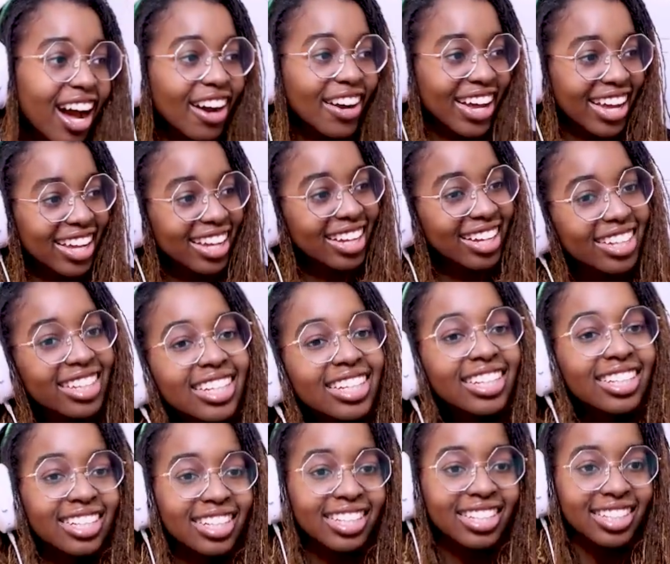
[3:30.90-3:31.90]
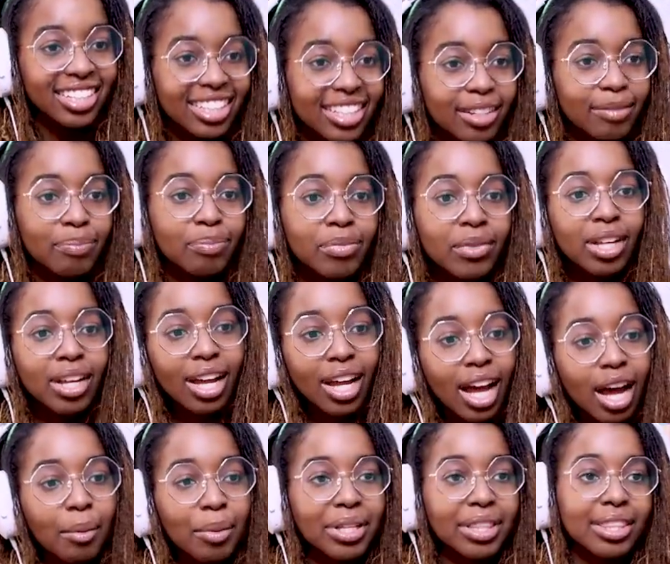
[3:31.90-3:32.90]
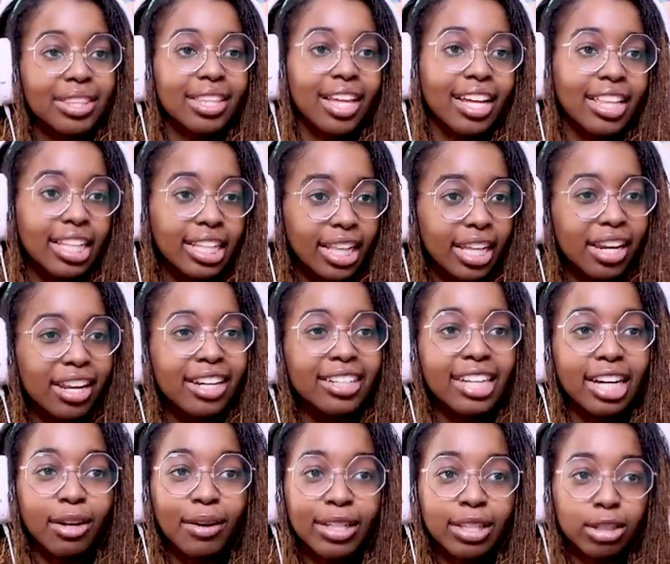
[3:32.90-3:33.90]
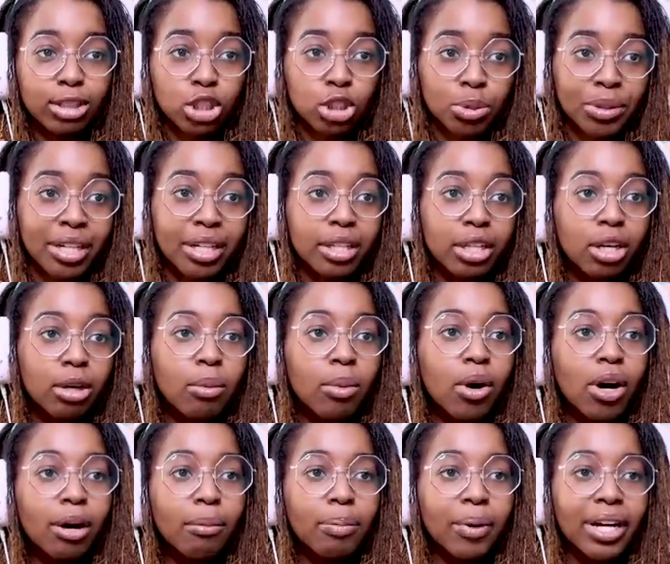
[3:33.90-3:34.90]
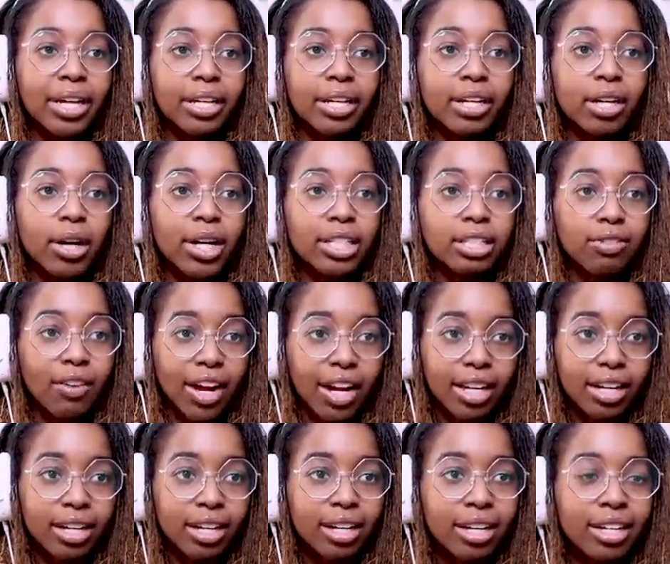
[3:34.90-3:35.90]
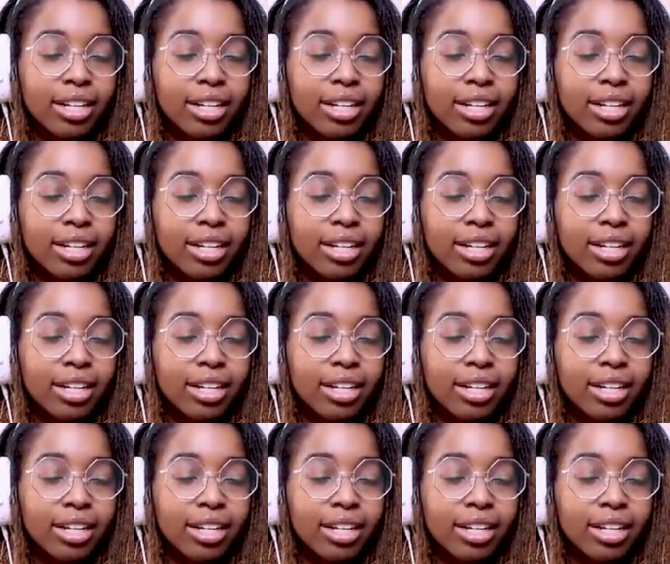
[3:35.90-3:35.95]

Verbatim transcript: Okay. I think they need to decorate their tree a little more, but you know, it's fine.